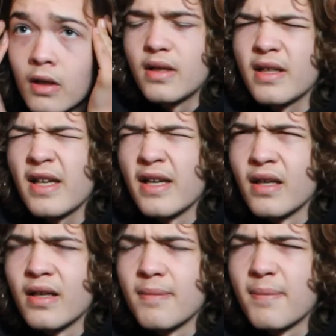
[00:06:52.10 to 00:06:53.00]
Again,
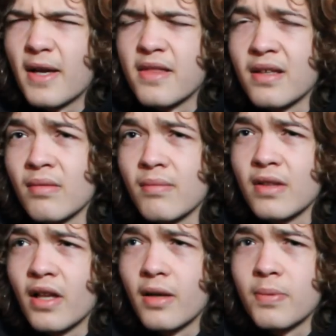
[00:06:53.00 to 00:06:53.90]
I think a
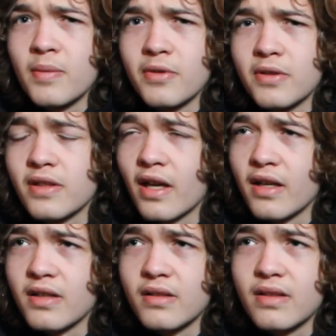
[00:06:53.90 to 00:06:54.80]
lot of people kind
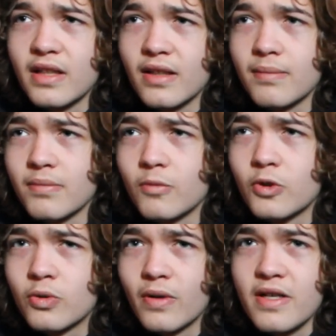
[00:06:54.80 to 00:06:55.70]
of think I'm
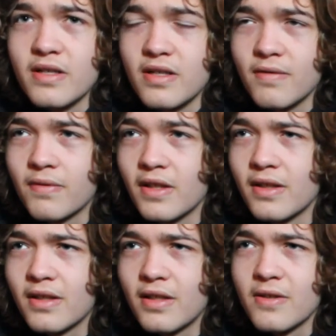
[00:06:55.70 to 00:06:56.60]
crazy if they
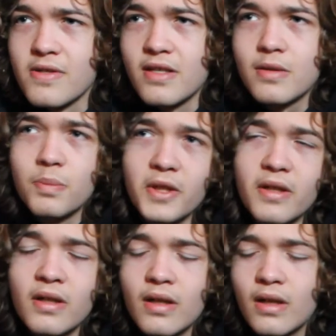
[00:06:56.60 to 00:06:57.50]
hear this, but
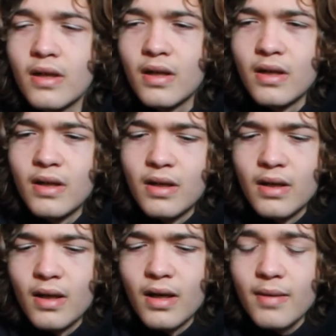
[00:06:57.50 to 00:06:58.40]

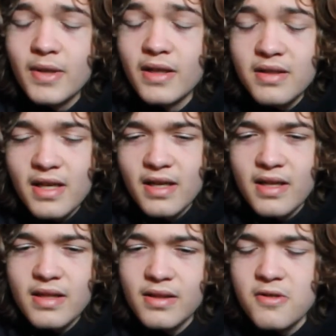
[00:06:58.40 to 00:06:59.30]
I mean, again, I
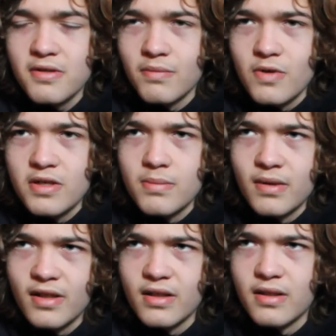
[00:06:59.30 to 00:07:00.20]
think there's some reason
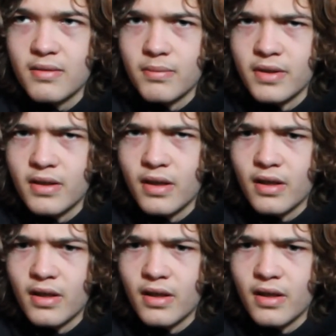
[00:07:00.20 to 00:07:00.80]
behind it. But